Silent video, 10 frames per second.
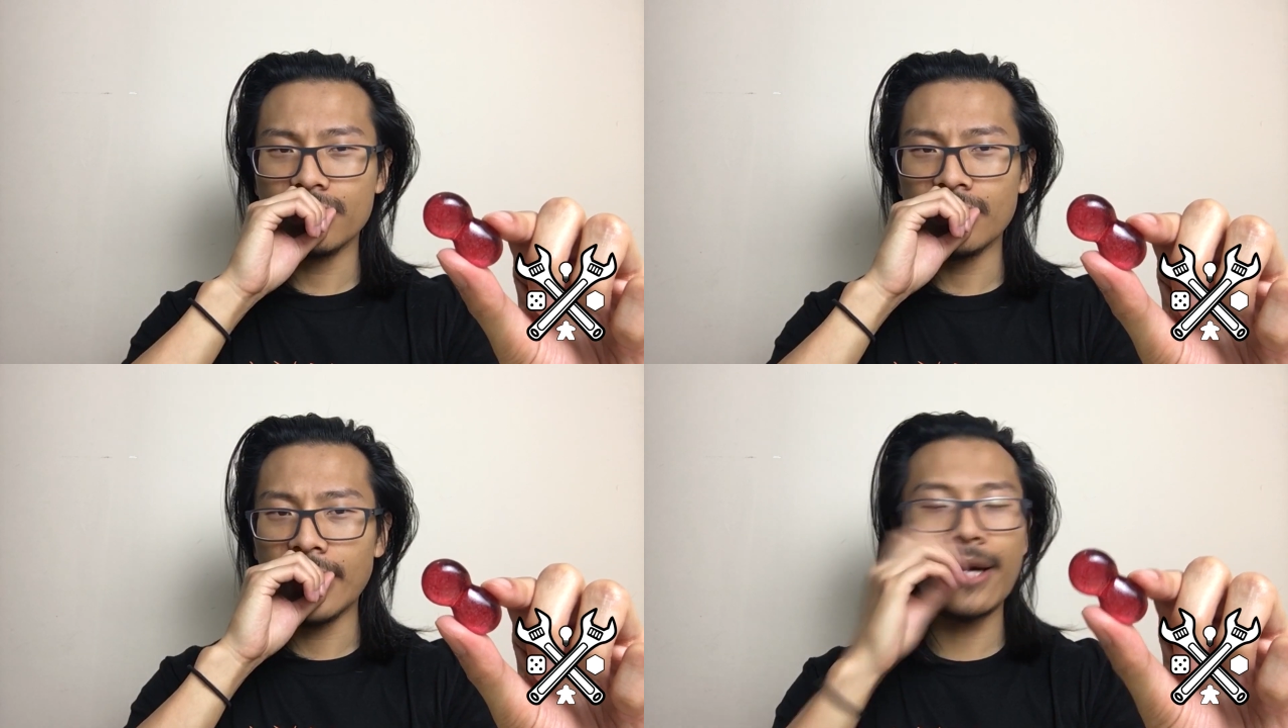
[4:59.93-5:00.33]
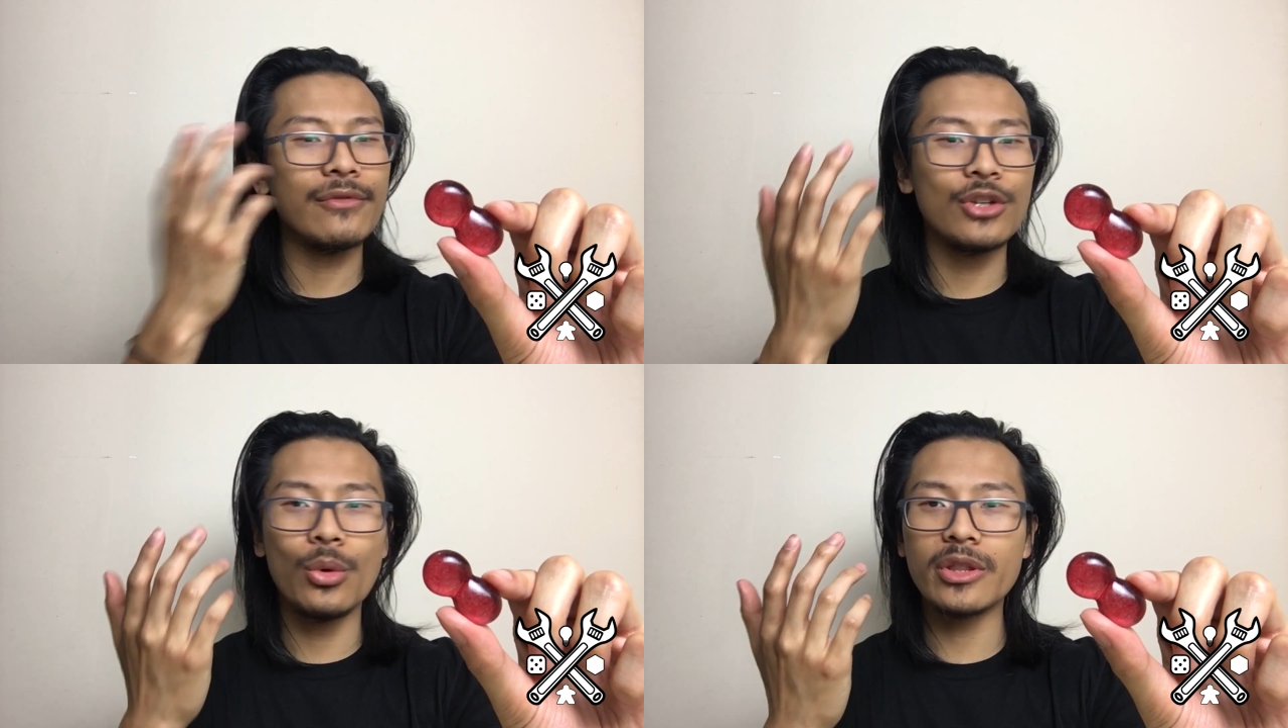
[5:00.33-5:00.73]
I don't
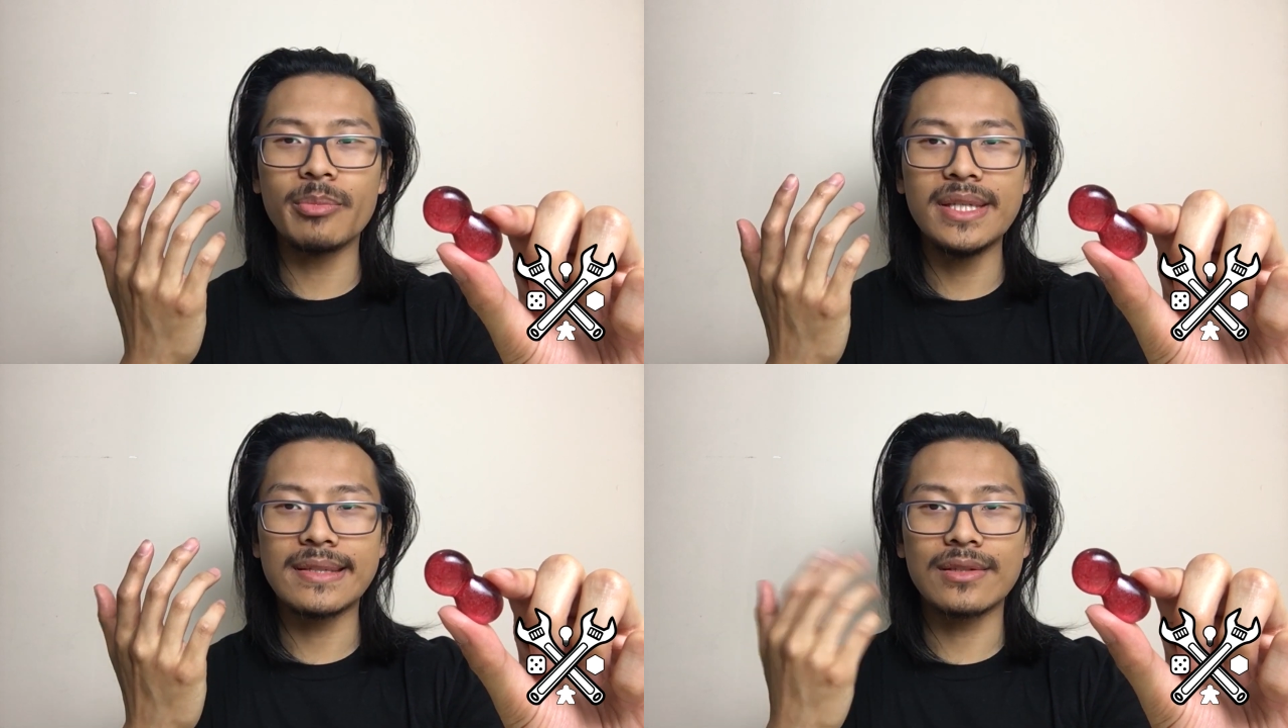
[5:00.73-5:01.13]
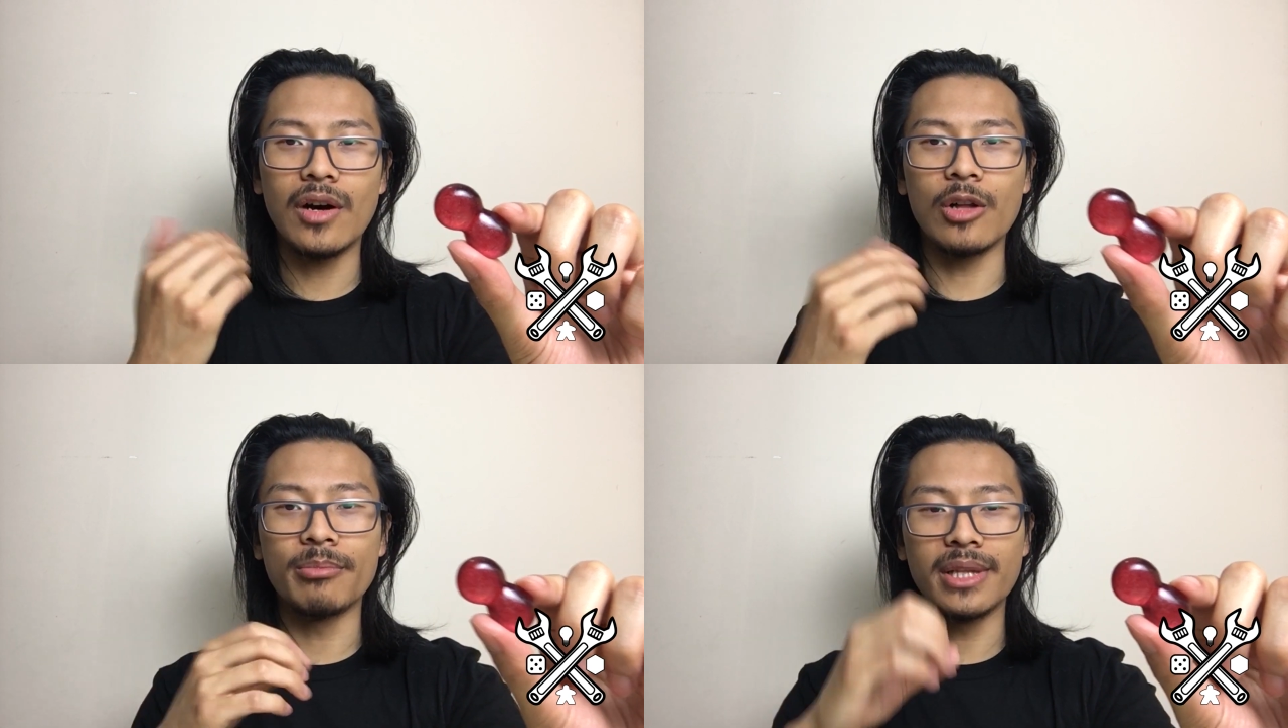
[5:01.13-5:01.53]
even know what the piece is
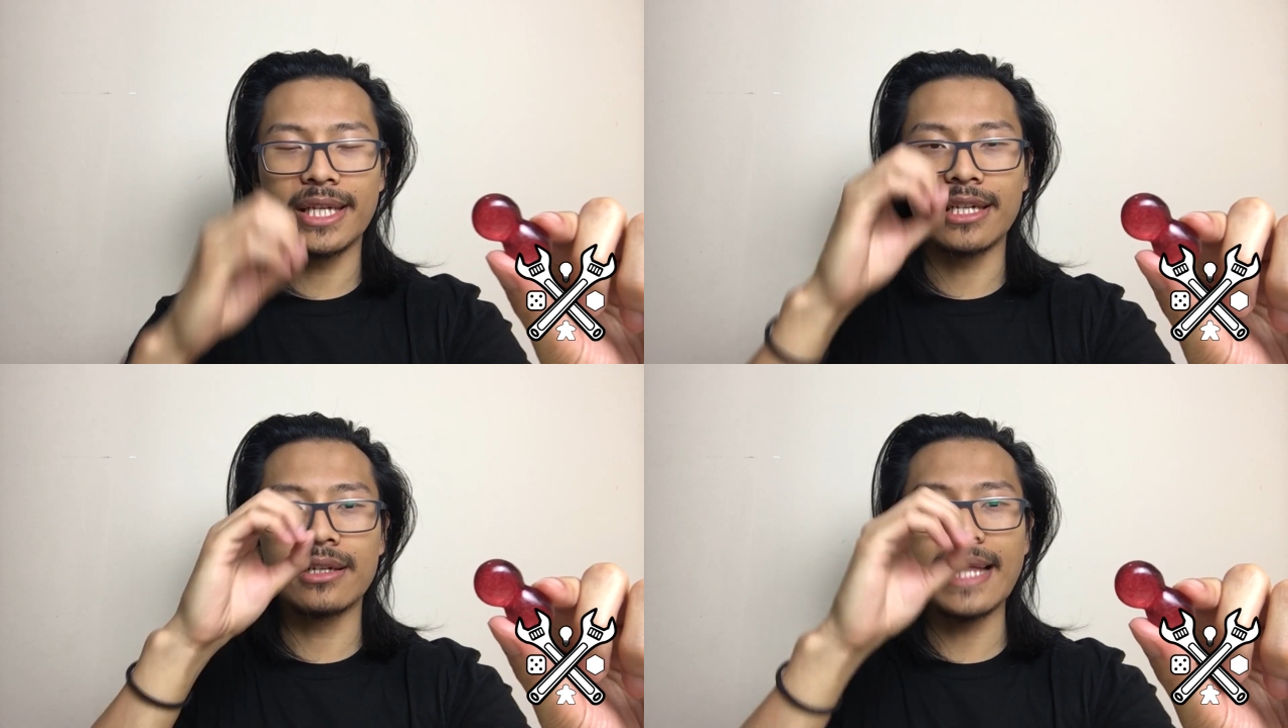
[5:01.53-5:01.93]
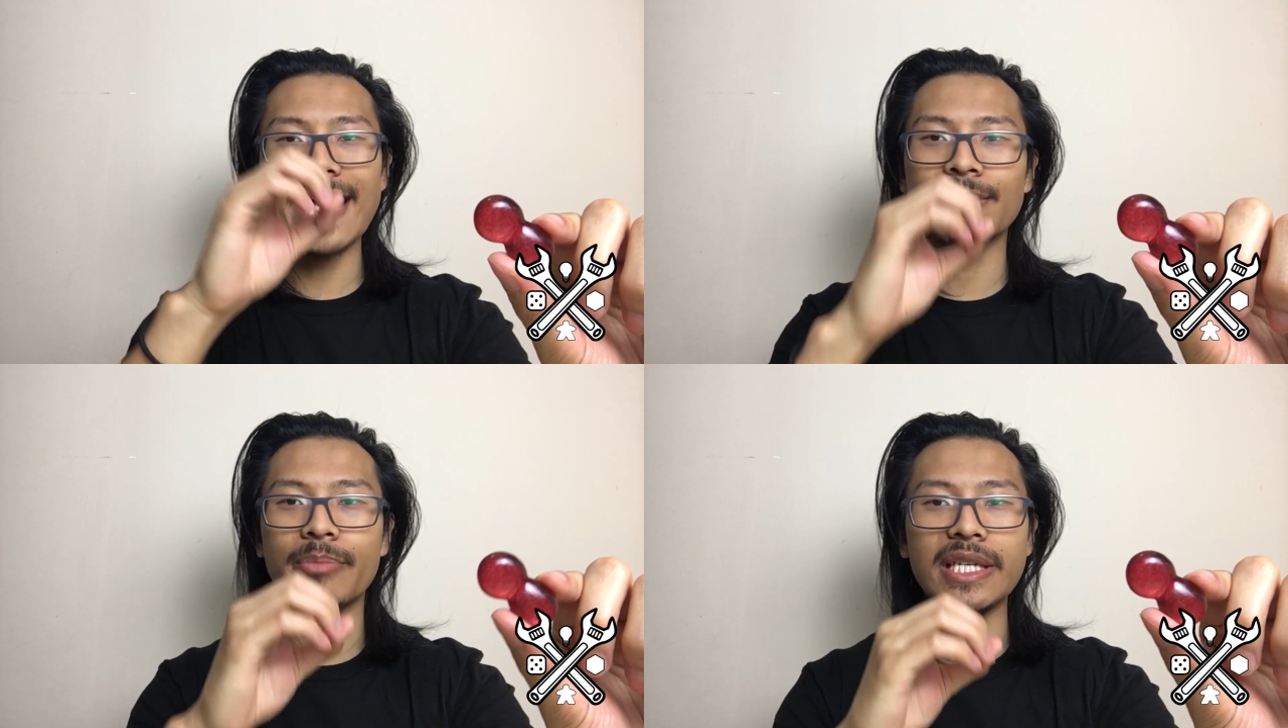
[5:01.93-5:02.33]
called, but like a glass
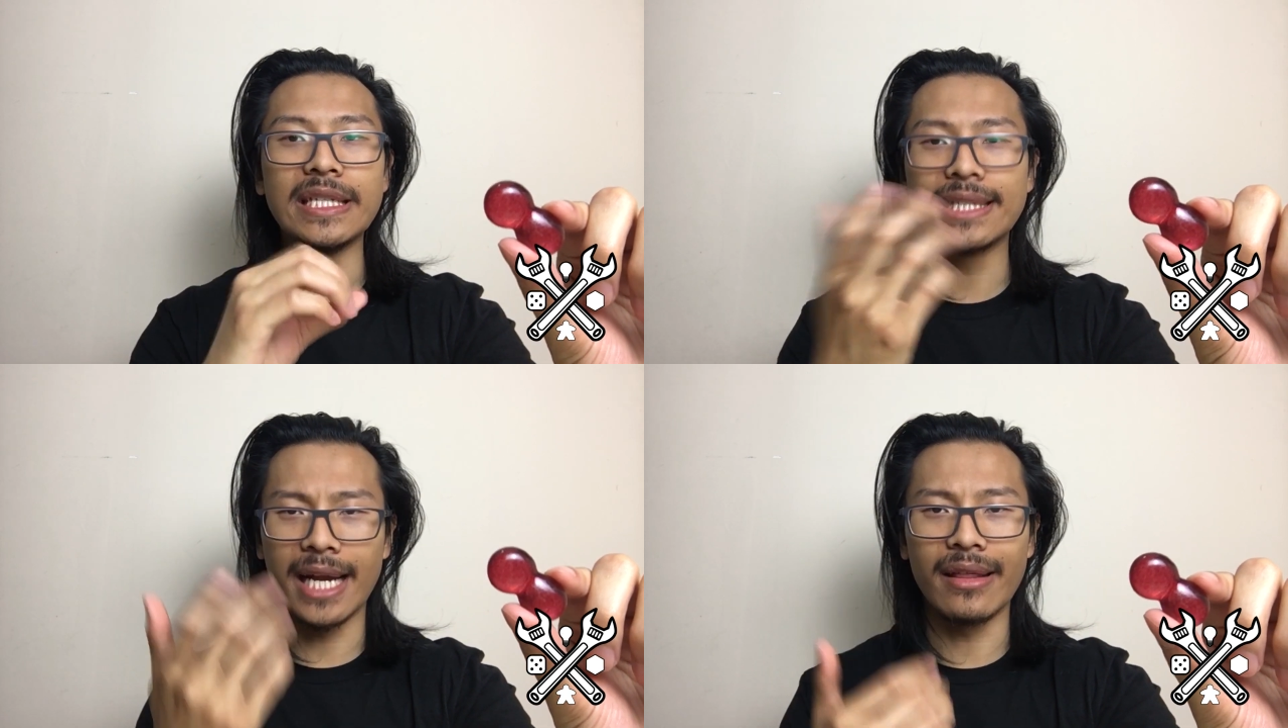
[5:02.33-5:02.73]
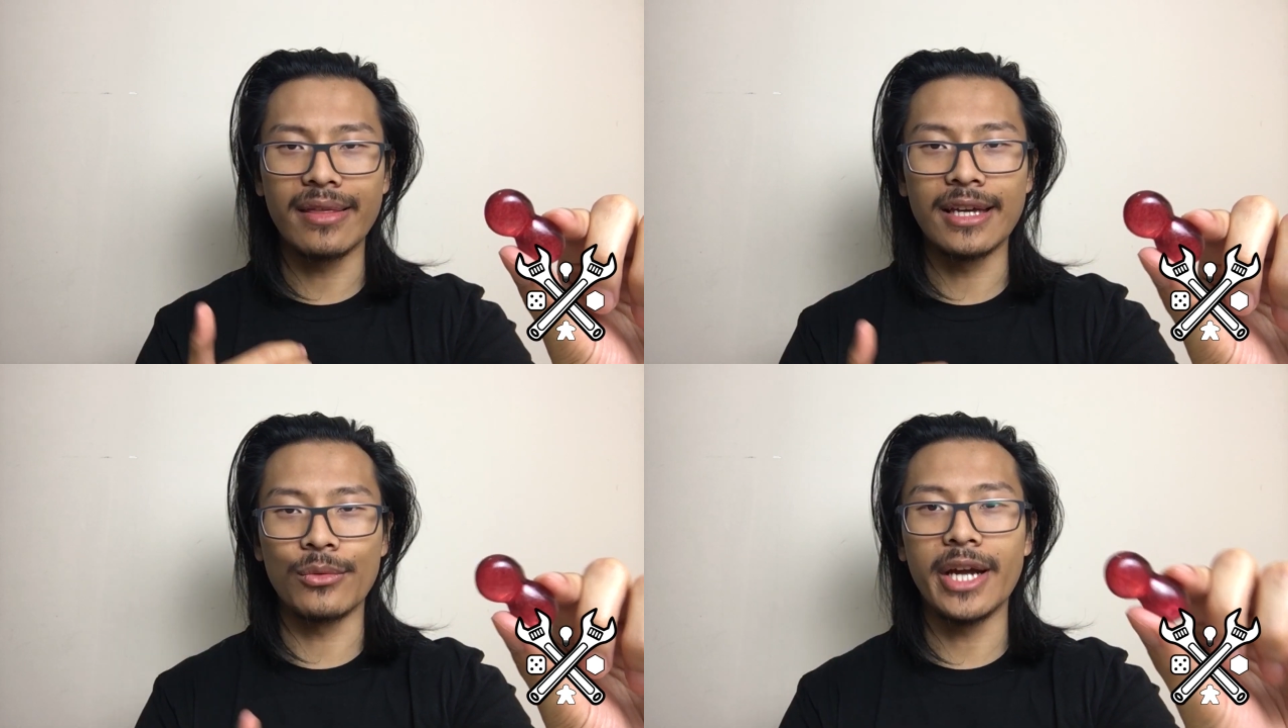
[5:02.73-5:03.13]
bead kind of
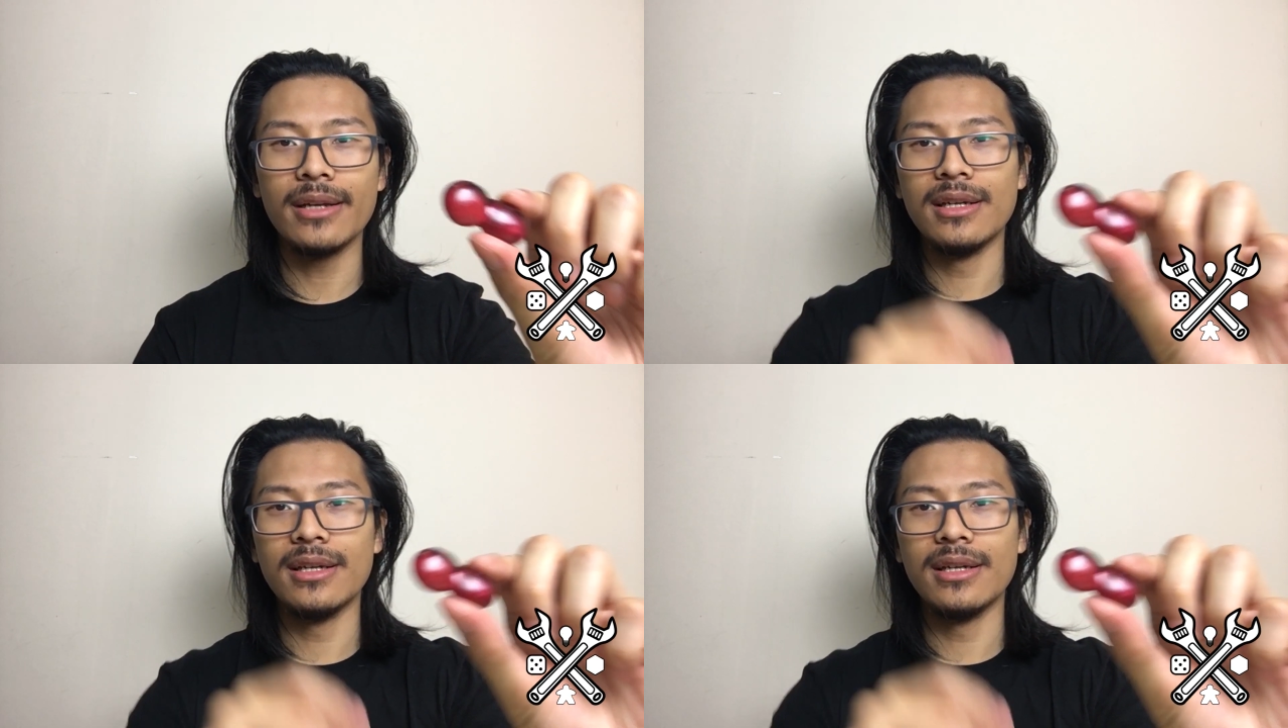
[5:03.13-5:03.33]
thing, right?